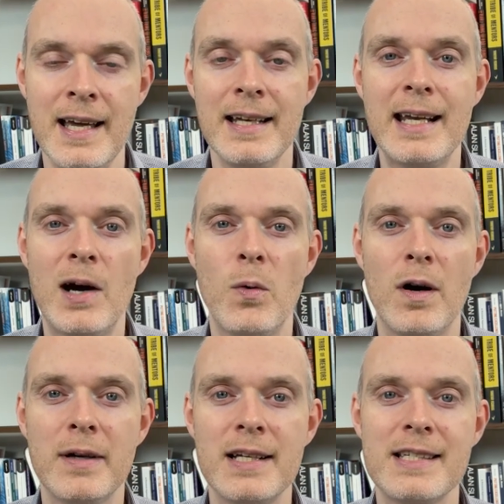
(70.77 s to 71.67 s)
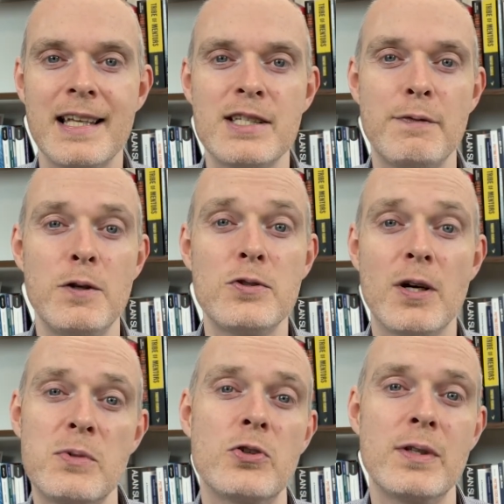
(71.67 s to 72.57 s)
Now, I'm going to say this a few
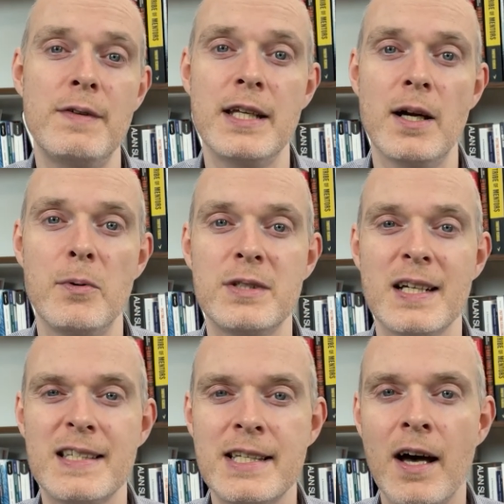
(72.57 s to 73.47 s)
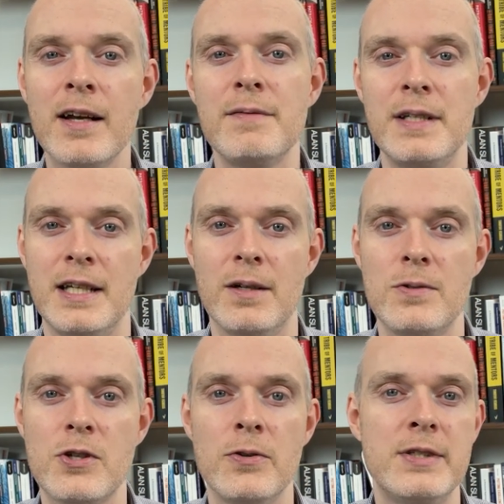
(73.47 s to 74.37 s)
times during the video, but we've done a ton of
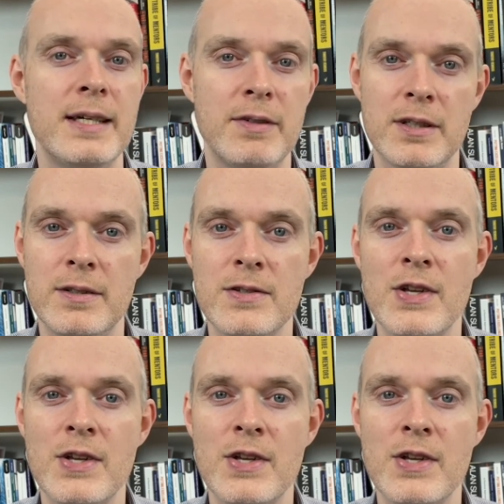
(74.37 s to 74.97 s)
videos on dividends.